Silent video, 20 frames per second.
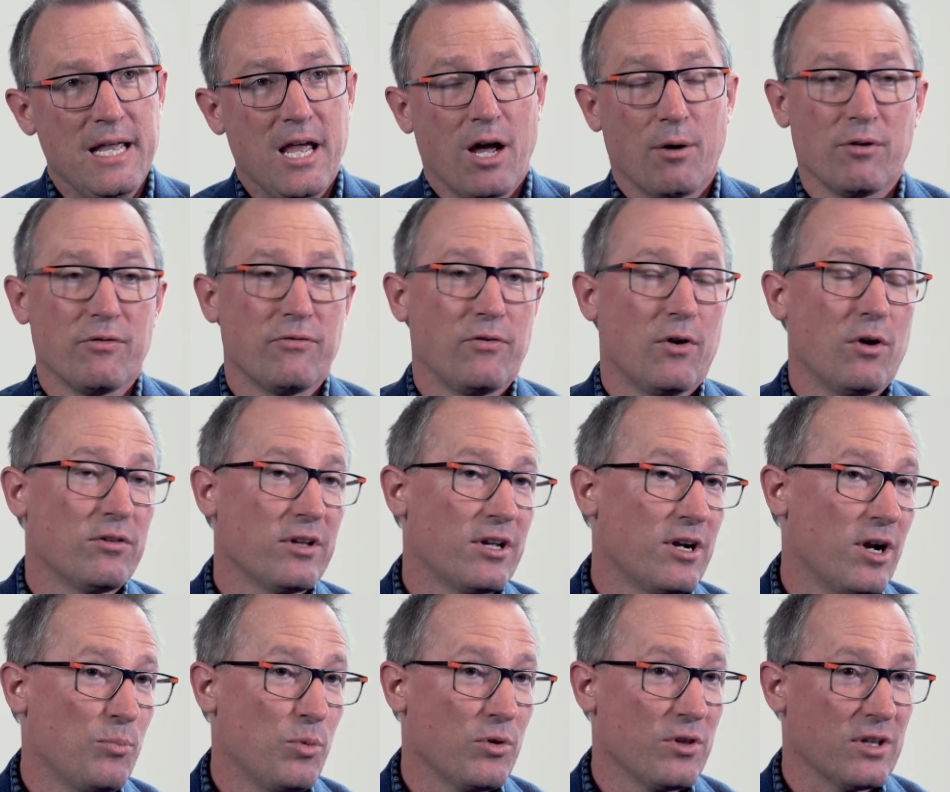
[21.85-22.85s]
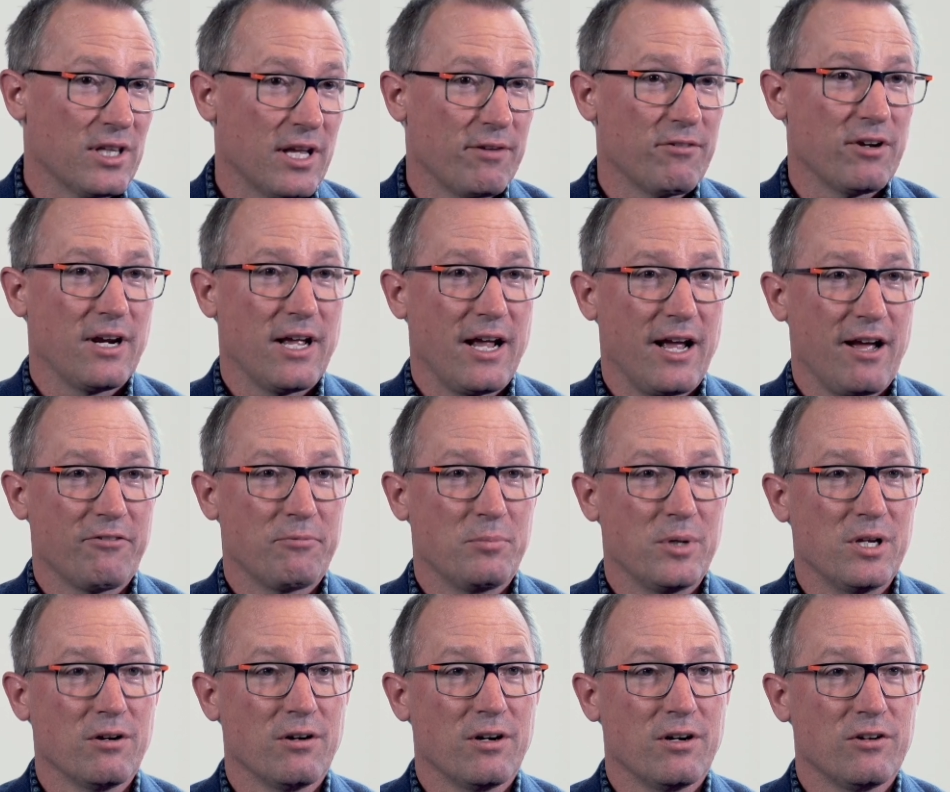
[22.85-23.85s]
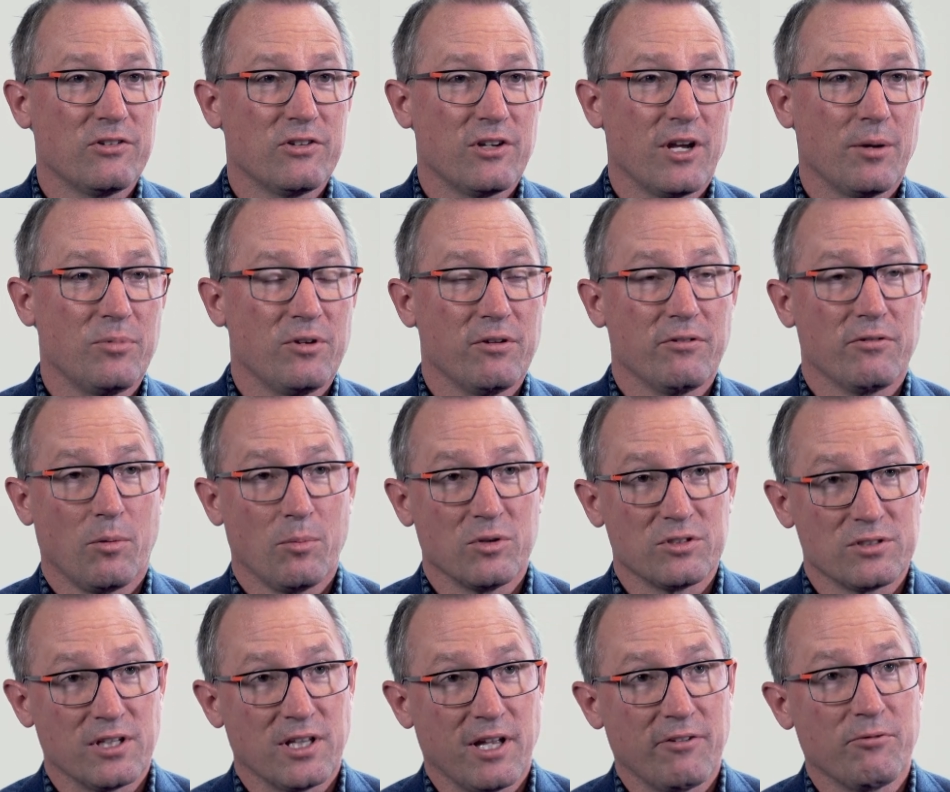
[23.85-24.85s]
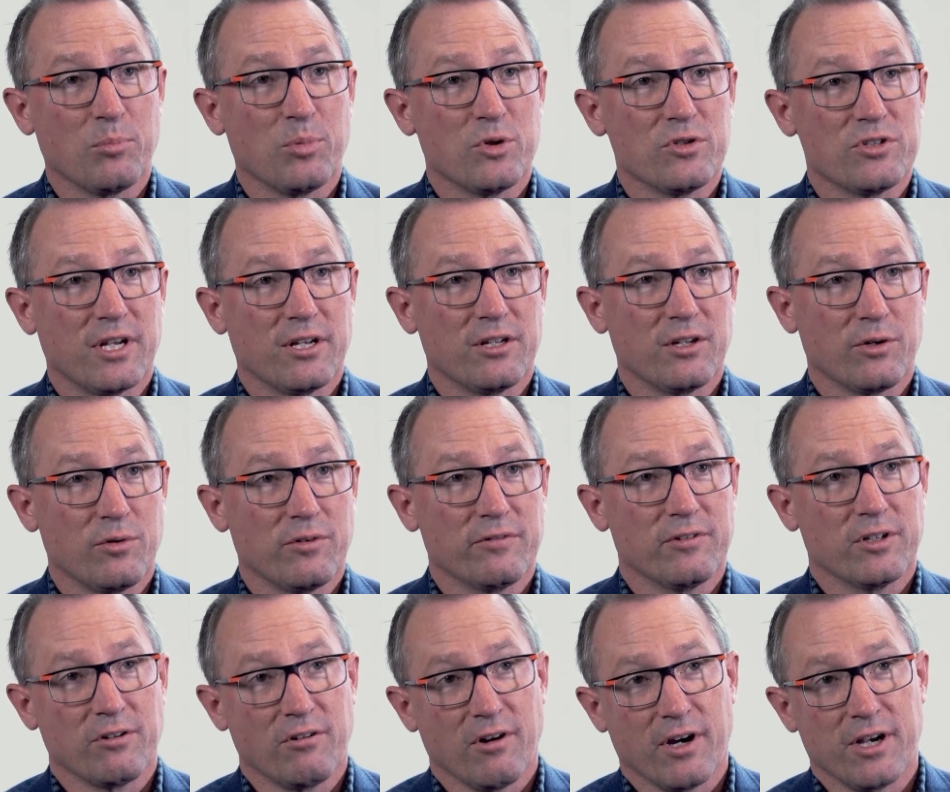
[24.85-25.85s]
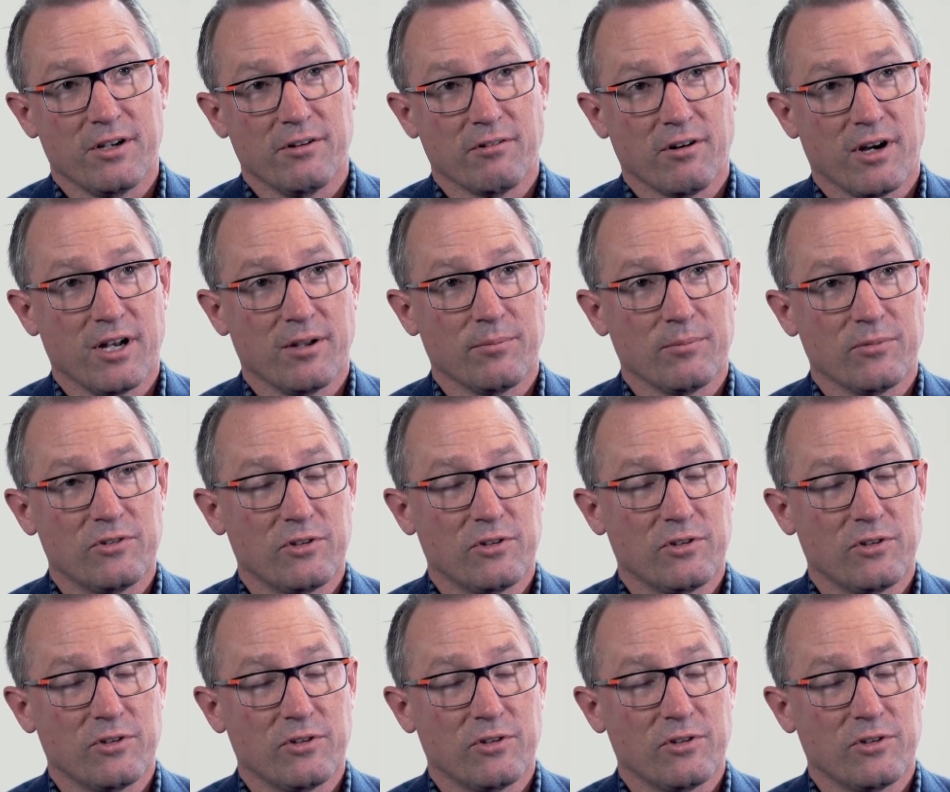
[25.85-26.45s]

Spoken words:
and we followed that up with 11.5 meter intercept of almost 11% equivalent grade uranium.